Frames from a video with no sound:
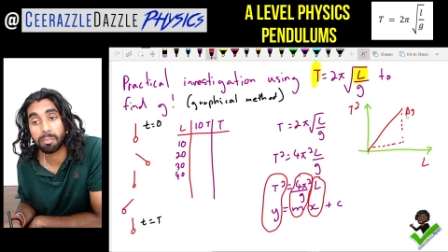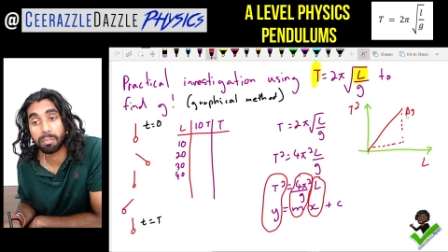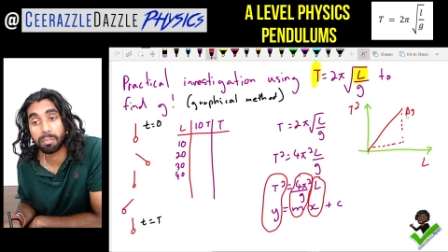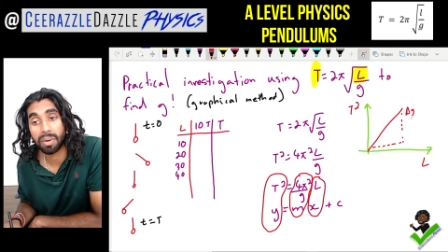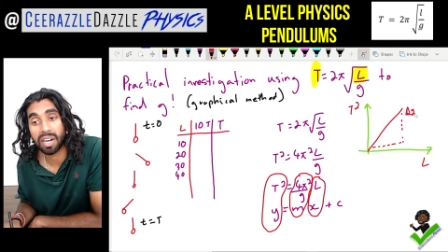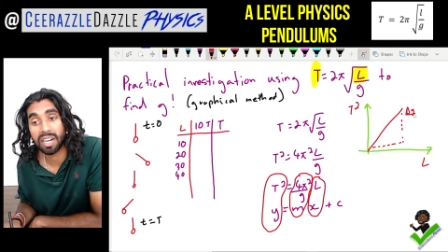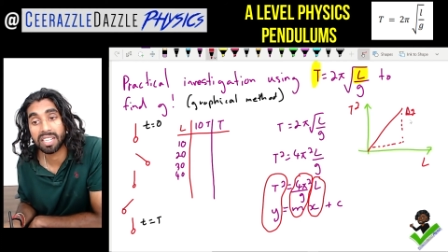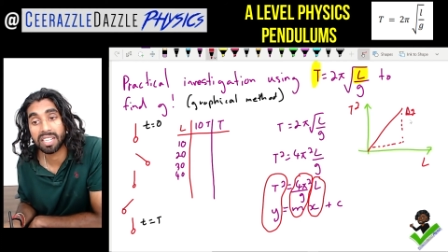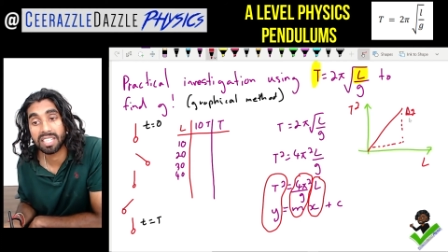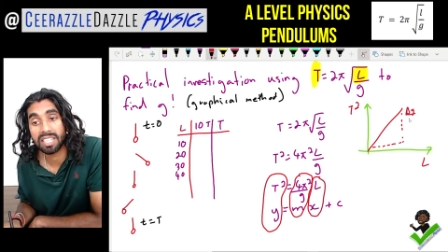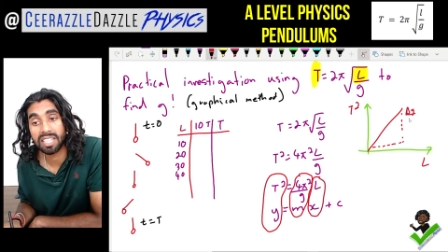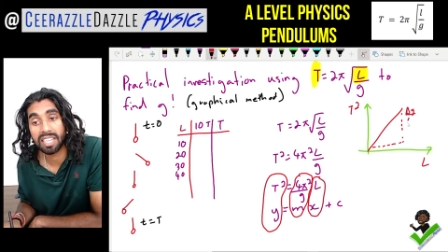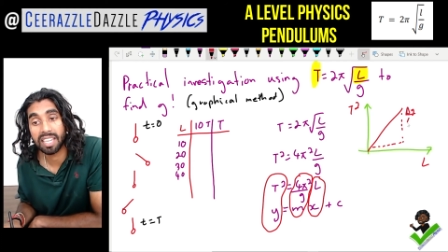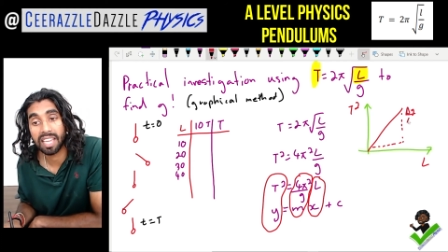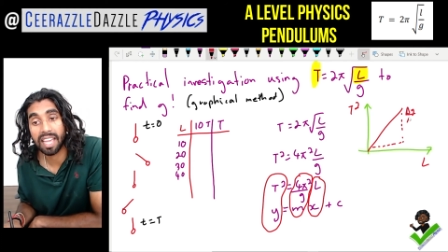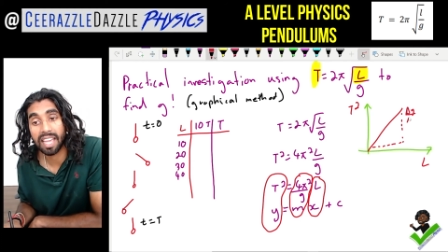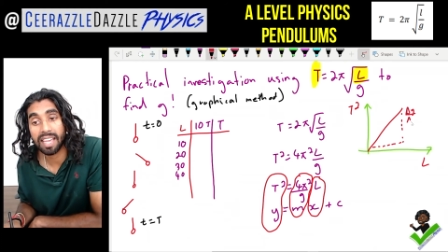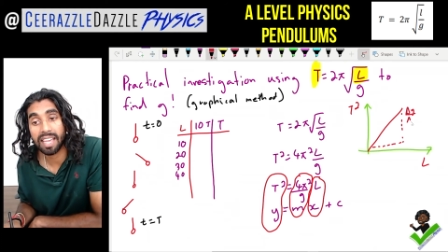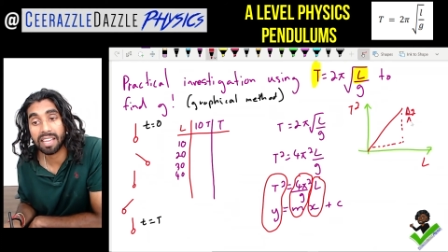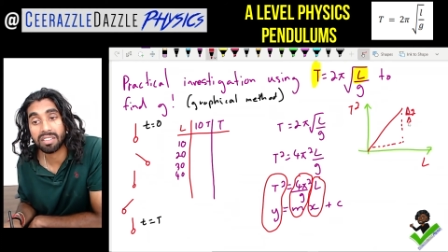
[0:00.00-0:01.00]
by
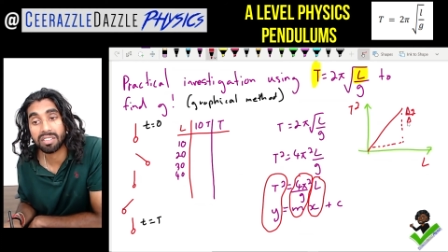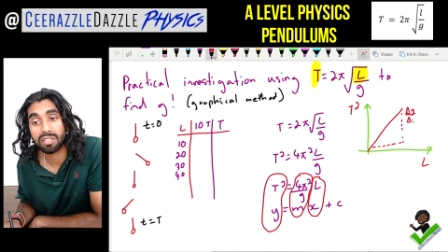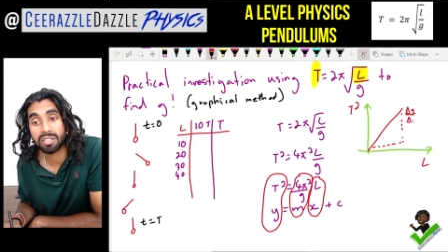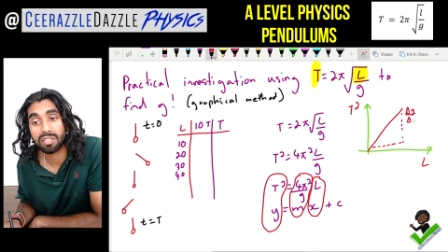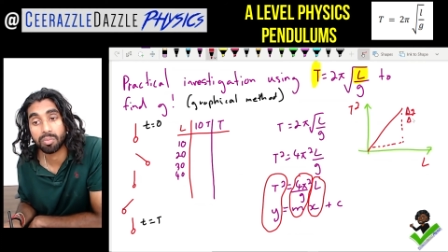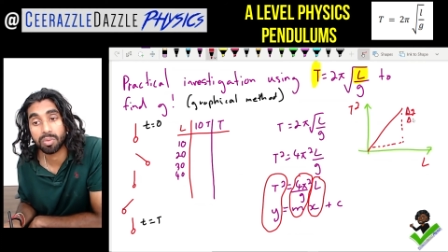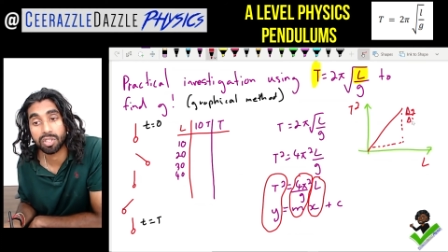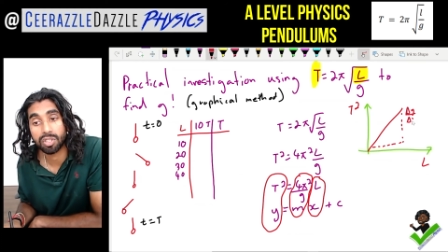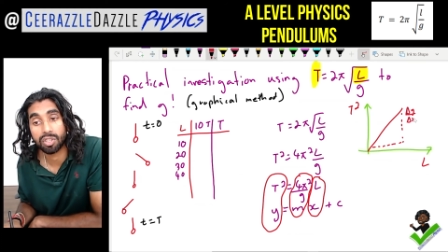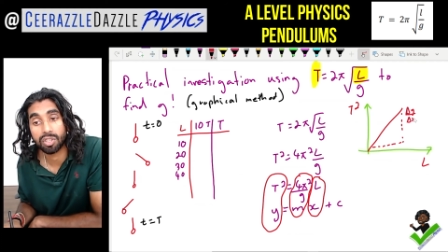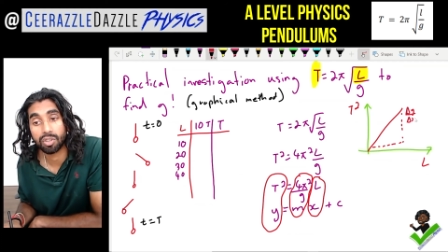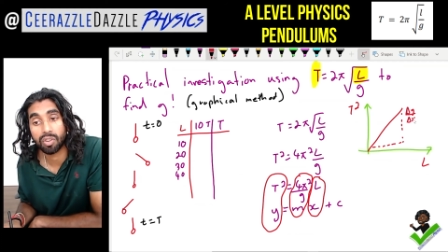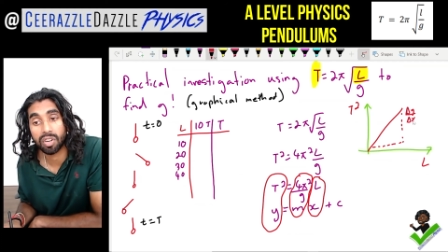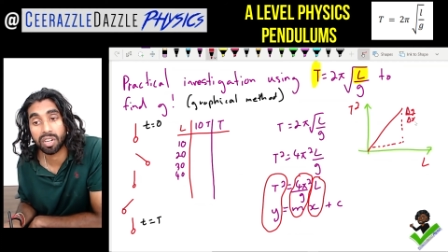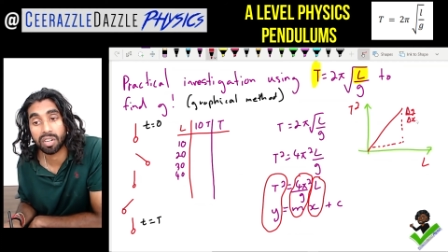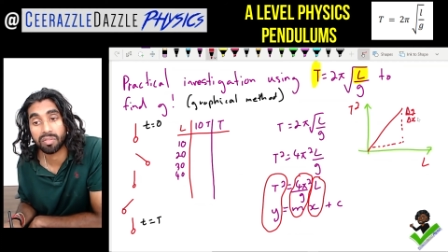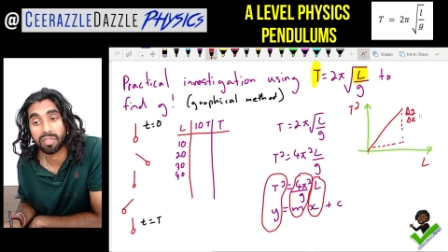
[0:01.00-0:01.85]
dx, which is the gradient of